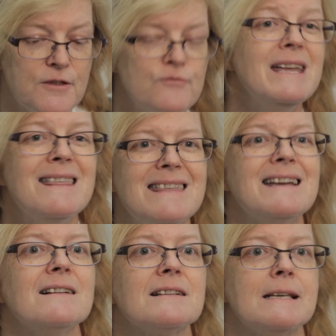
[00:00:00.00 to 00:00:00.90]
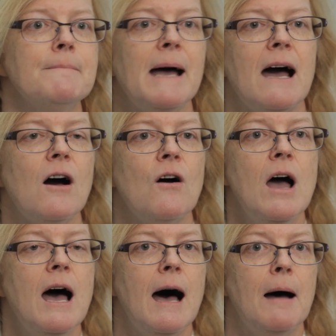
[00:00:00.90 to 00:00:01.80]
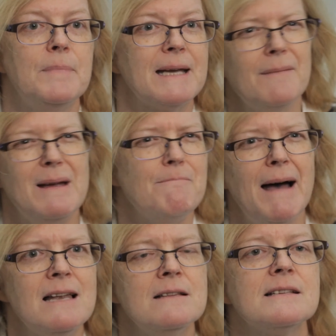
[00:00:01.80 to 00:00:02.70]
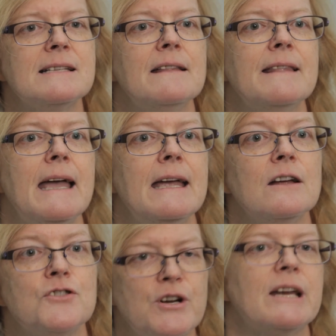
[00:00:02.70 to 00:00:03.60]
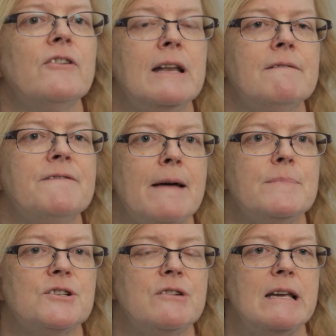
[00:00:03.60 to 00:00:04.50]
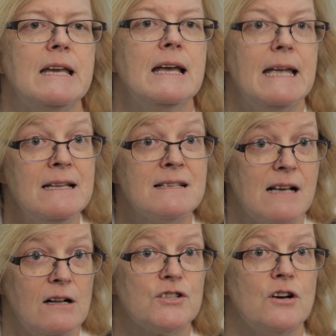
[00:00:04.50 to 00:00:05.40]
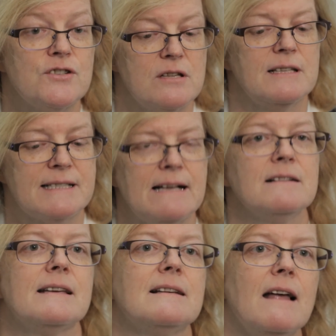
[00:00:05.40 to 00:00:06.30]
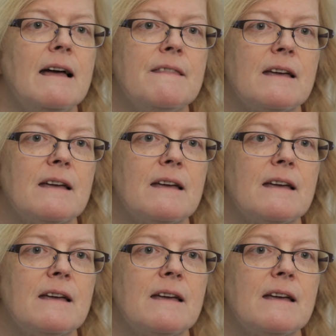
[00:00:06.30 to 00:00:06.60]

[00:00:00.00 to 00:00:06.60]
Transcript: three things somehow become imbalanced and they trigger an inflammatory insult onto the cells that line the